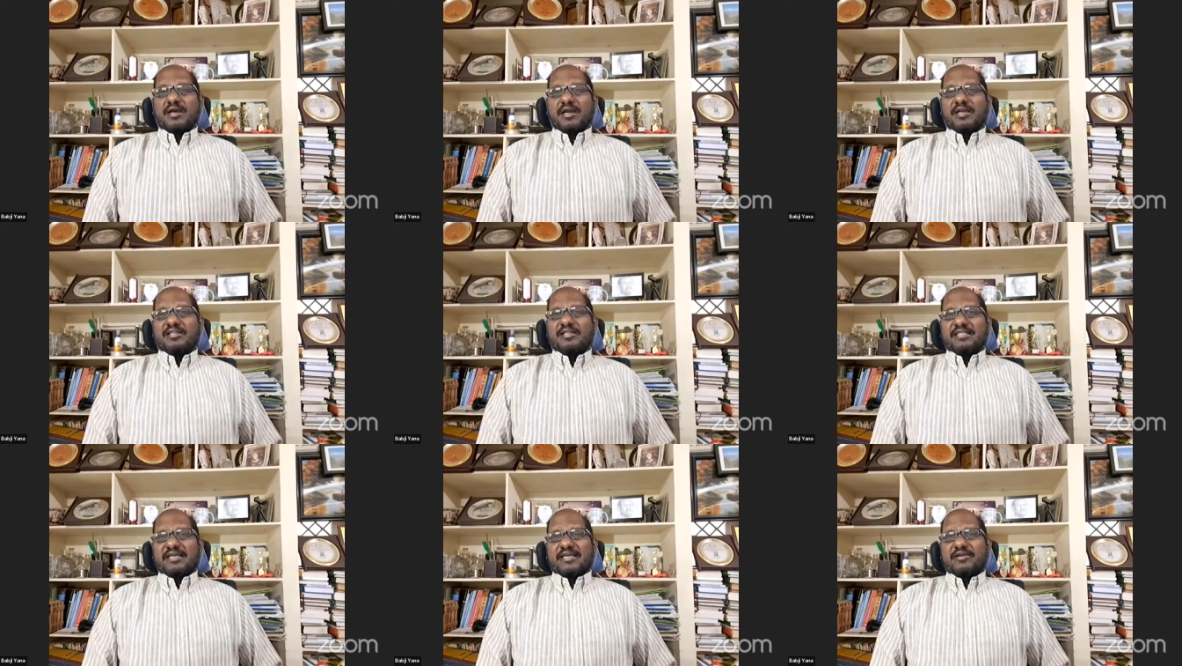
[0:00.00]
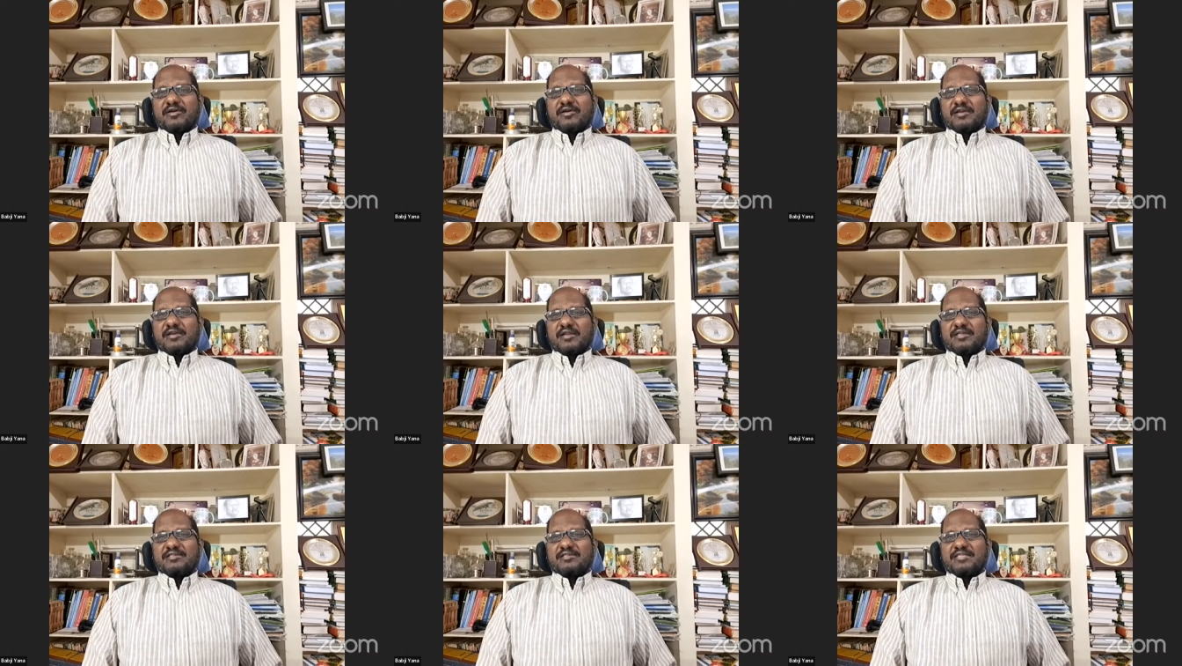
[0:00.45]
And there
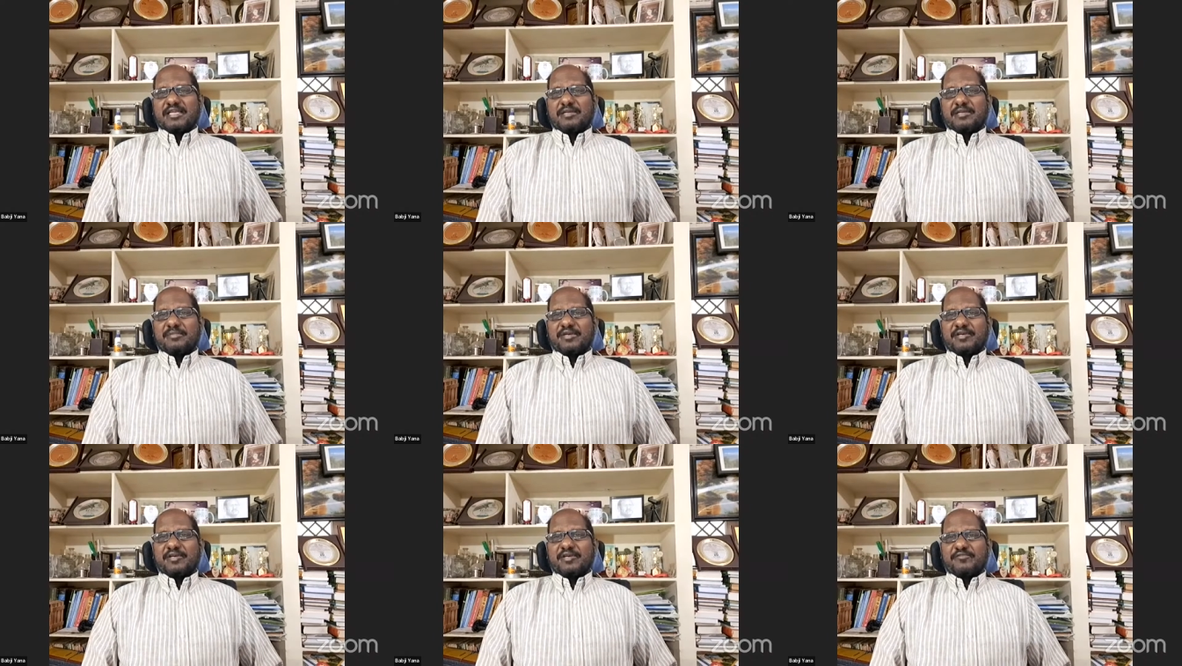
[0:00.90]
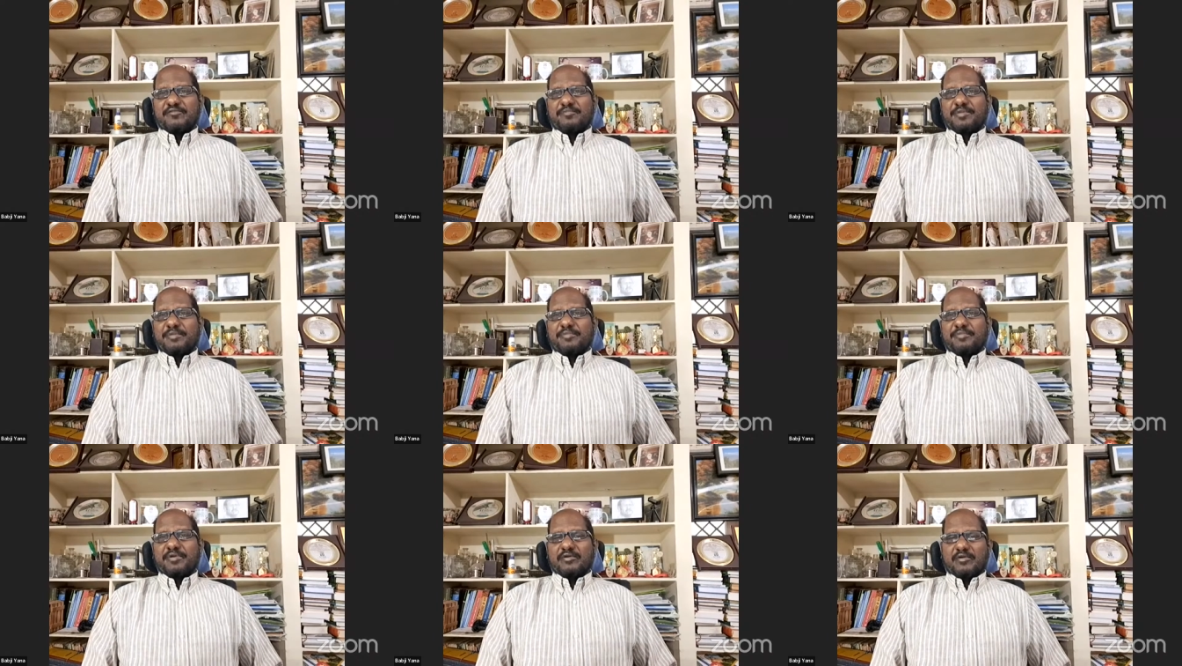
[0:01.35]
are a segment of
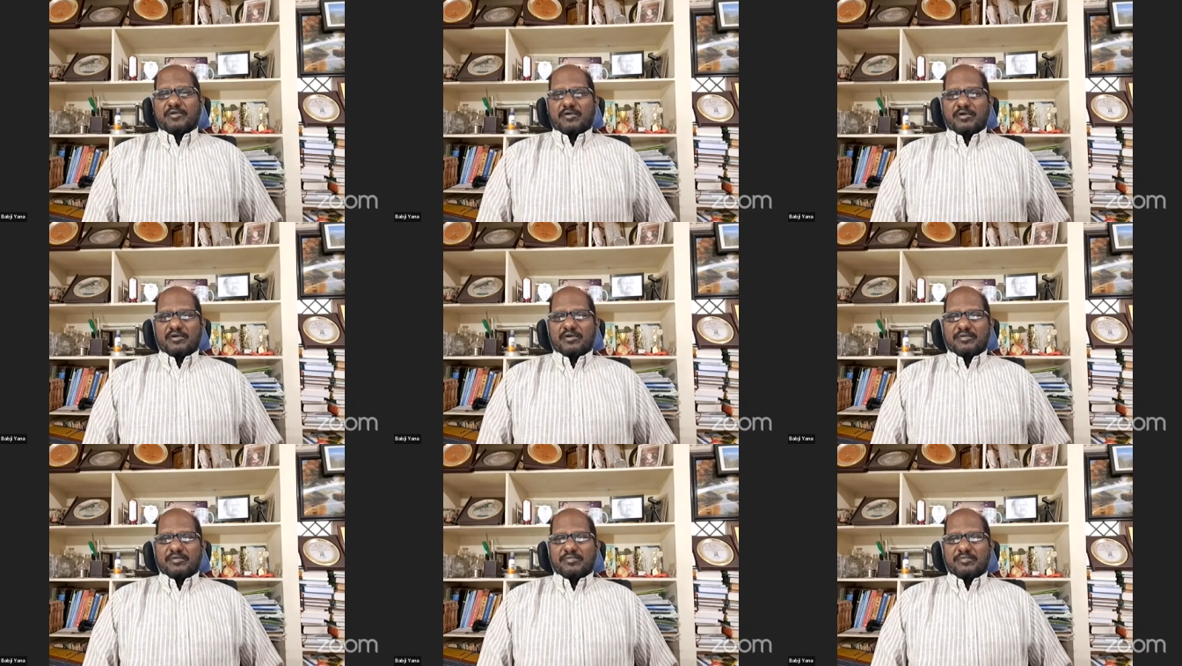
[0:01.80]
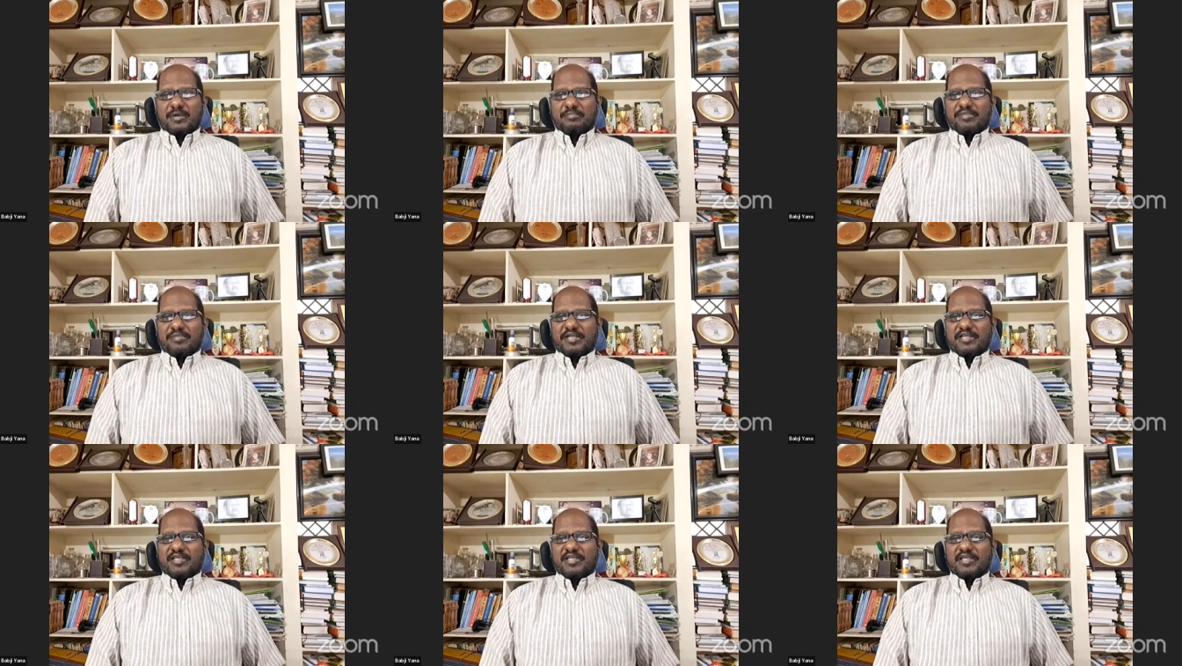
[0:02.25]
people called
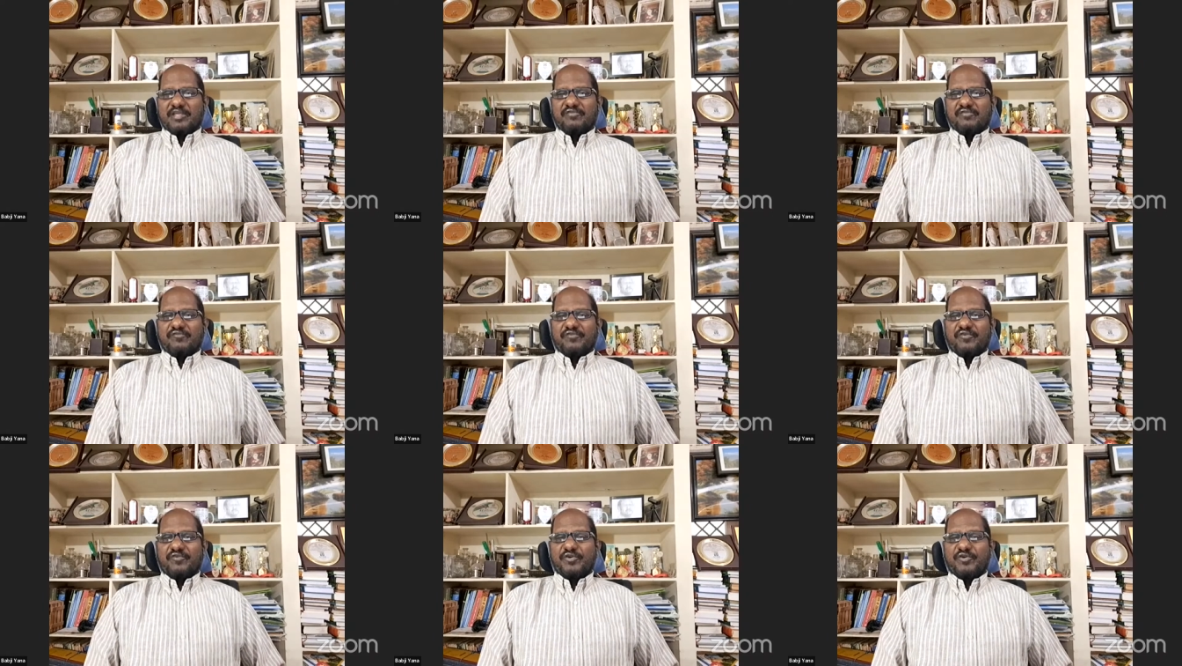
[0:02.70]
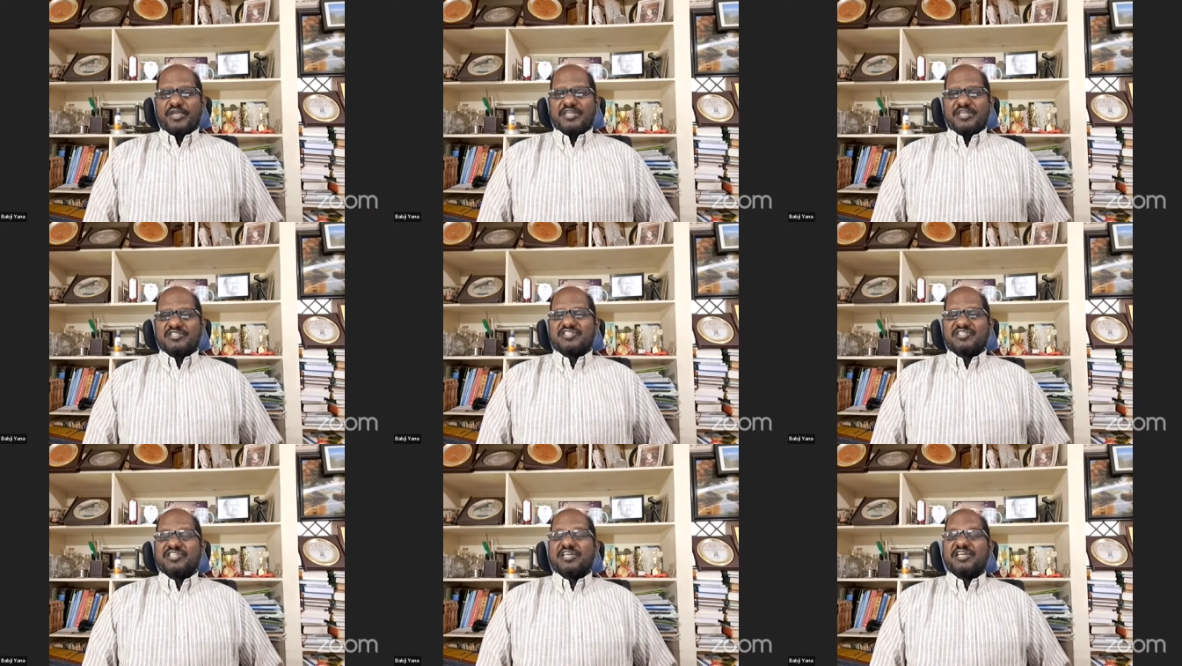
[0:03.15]
public
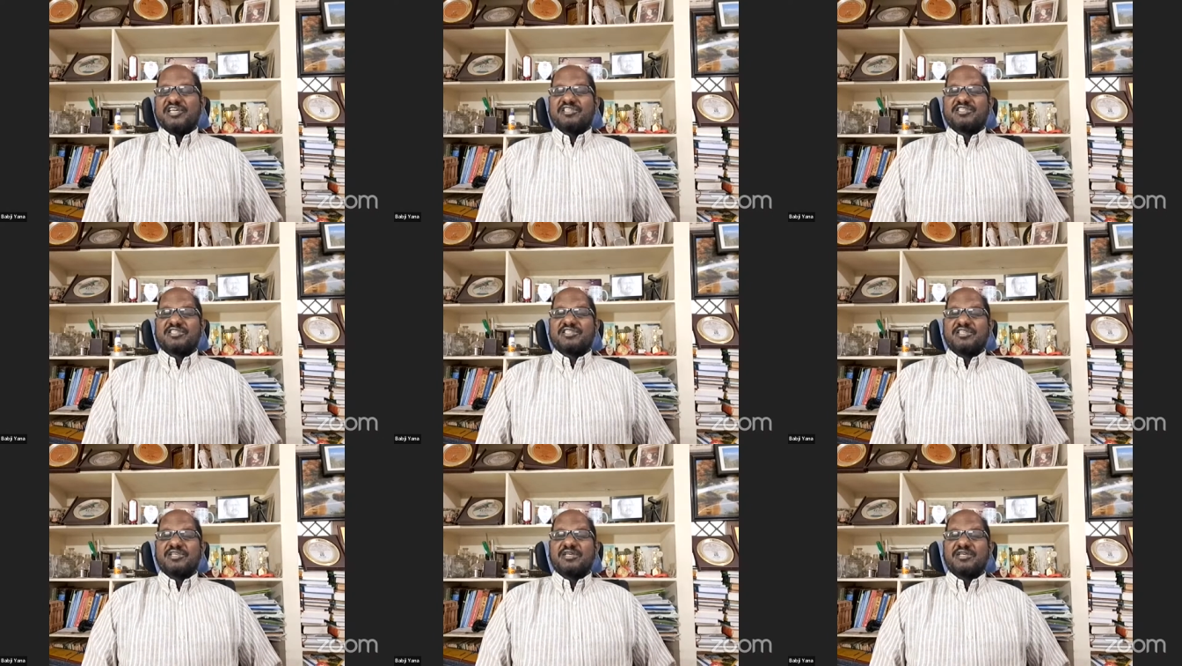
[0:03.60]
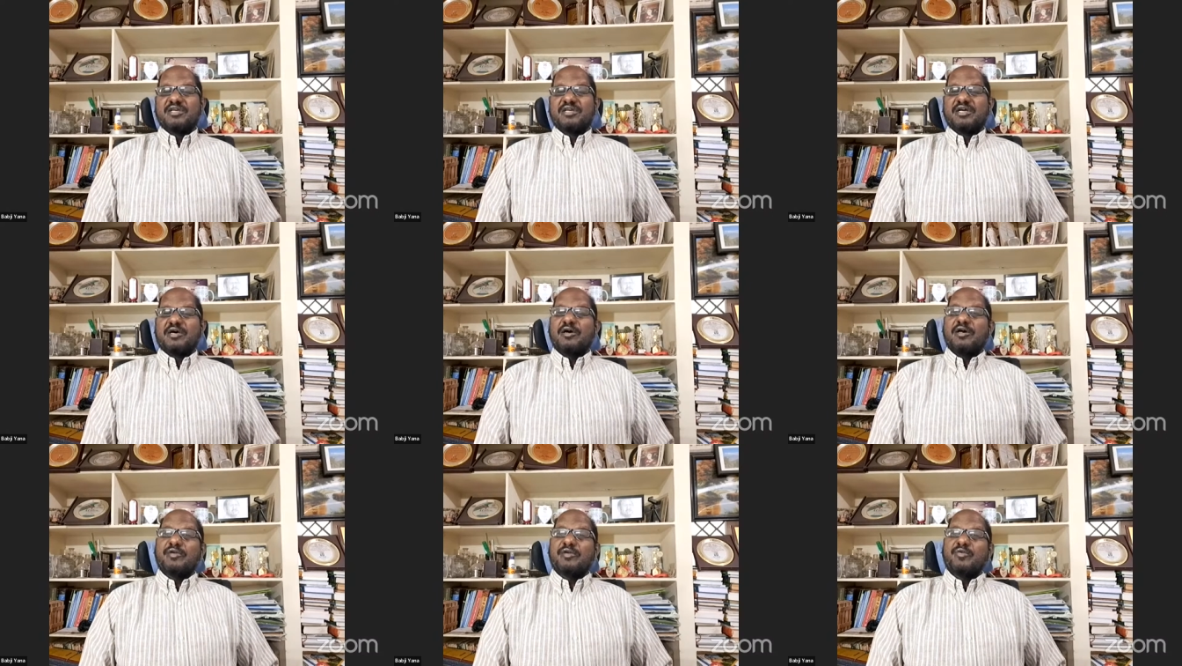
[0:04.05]
influencers
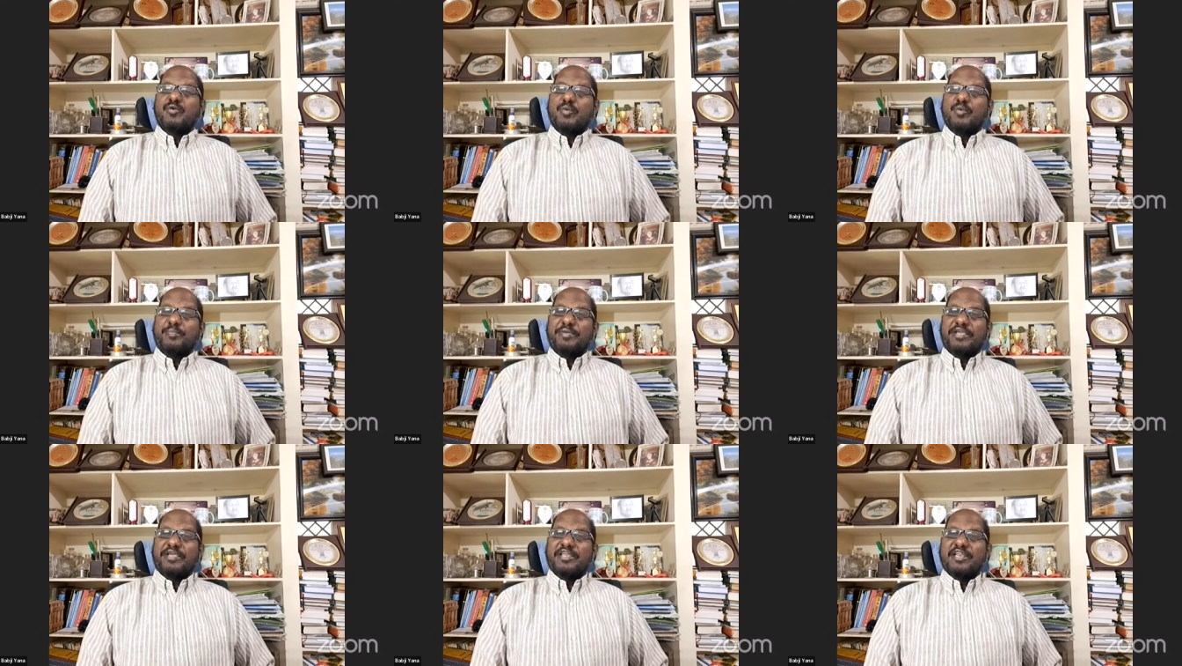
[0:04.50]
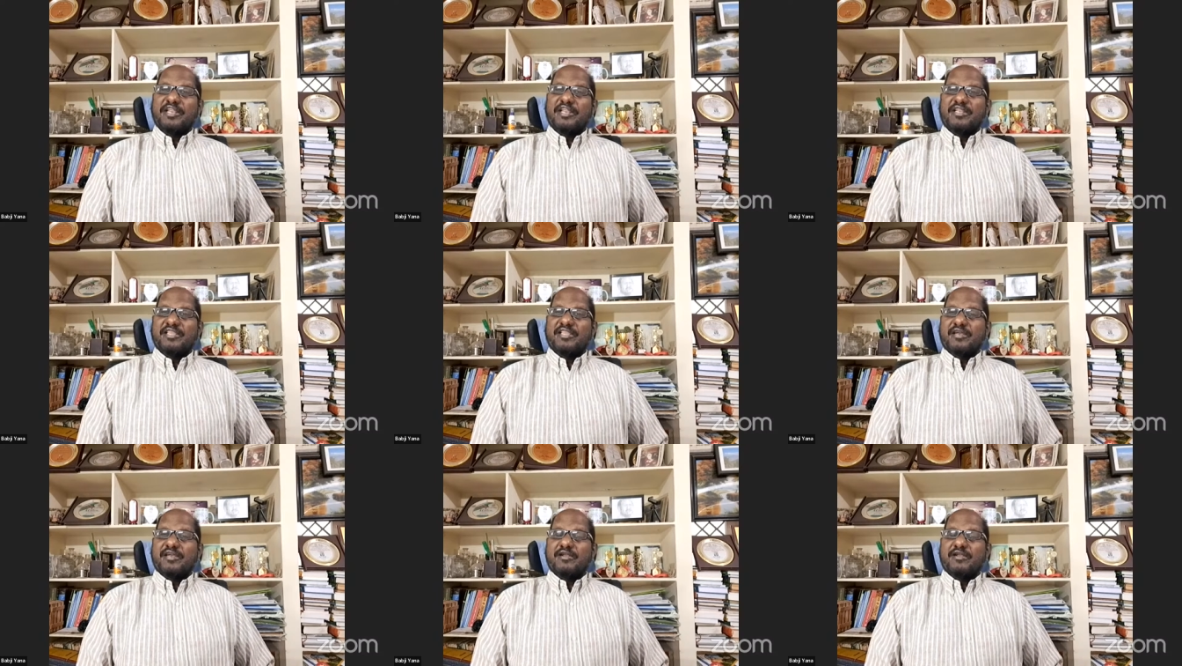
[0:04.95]
or opinion.